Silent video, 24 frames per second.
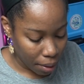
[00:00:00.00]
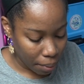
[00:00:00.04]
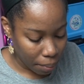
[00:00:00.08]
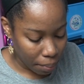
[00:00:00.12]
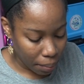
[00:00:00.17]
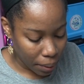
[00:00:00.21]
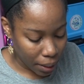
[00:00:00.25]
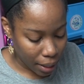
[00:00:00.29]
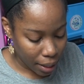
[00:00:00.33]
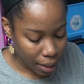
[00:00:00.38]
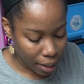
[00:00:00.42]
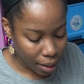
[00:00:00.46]

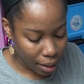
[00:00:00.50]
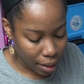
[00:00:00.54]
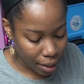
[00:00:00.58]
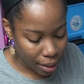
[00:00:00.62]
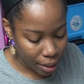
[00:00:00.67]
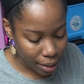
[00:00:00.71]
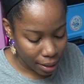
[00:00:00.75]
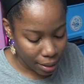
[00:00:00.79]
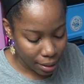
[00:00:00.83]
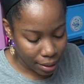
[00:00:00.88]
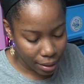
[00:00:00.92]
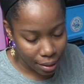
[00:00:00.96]

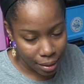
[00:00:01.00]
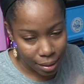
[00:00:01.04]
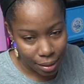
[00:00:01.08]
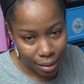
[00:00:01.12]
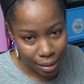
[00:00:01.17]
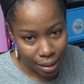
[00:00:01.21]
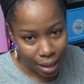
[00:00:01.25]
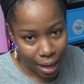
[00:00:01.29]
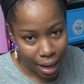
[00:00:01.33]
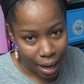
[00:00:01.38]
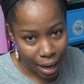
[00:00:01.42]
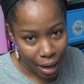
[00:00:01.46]
because
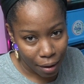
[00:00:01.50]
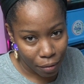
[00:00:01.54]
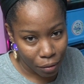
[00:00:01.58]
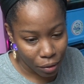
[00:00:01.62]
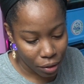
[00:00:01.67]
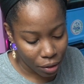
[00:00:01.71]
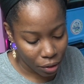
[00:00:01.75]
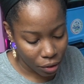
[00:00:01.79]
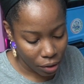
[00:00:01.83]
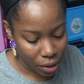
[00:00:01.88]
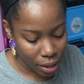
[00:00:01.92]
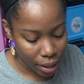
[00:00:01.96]
I have an
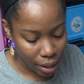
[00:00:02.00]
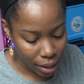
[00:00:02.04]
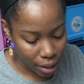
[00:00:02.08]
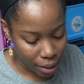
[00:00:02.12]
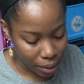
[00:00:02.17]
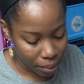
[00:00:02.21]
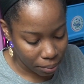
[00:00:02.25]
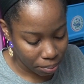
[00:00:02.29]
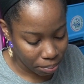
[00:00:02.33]
acrylic.